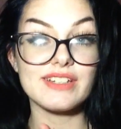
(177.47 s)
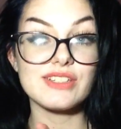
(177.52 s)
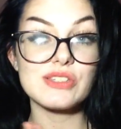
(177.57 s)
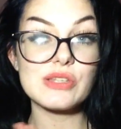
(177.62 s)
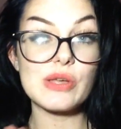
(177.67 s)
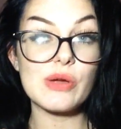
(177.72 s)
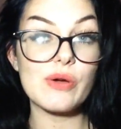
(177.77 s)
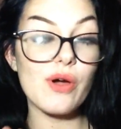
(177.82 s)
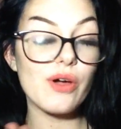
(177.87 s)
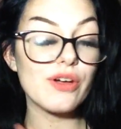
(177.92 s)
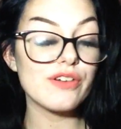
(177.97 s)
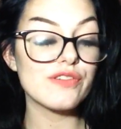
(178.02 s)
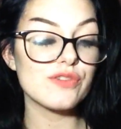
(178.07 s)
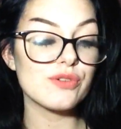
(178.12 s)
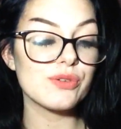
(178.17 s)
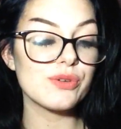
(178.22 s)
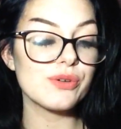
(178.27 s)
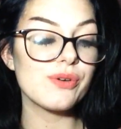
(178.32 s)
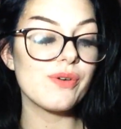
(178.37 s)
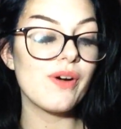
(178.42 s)
so
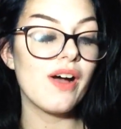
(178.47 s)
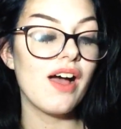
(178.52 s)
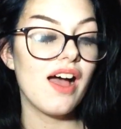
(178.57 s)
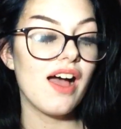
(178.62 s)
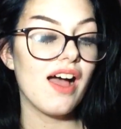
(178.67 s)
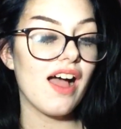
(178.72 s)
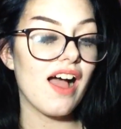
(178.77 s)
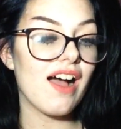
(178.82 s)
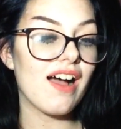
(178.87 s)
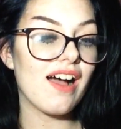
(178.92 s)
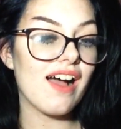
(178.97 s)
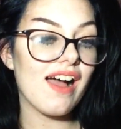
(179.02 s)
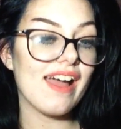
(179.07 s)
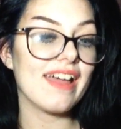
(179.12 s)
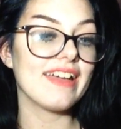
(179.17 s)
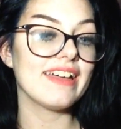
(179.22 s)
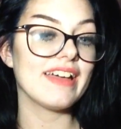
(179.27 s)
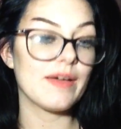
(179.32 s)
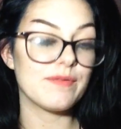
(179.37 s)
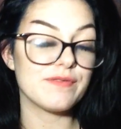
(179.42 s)
overall
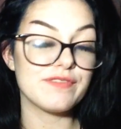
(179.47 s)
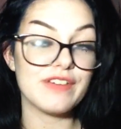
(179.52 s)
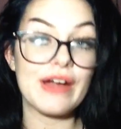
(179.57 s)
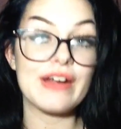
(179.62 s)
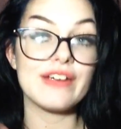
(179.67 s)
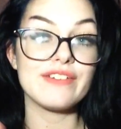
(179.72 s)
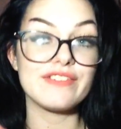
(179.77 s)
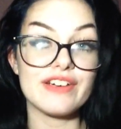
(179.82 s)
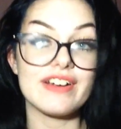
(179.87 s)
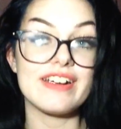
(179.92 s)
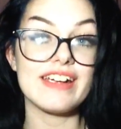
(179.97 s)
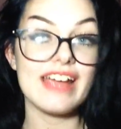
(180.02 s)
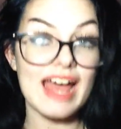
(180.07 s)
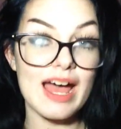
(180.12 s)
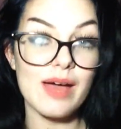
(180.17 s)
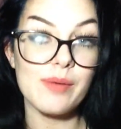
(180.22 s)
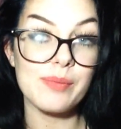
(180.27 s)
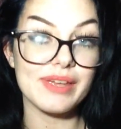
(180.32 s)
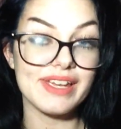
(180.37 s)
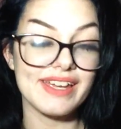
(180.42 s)
I am very, very
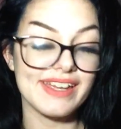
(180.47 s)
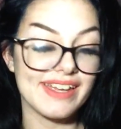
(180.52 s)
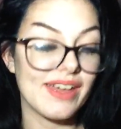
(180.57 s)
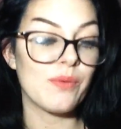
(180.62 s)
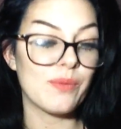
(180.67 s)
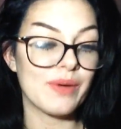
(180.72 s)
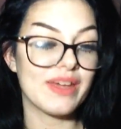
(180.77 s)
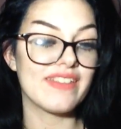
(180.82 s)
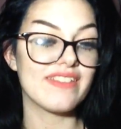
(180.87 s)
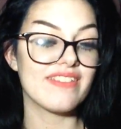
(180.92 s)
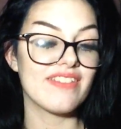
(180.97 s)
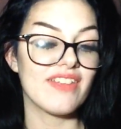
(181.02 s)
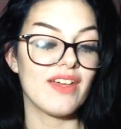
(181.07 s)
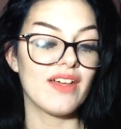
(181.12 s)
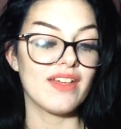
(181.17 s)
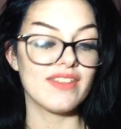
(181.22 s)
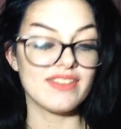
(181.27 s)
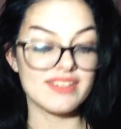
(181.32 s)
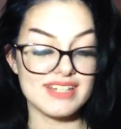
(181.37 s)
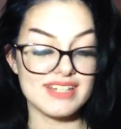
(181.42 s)
happy with the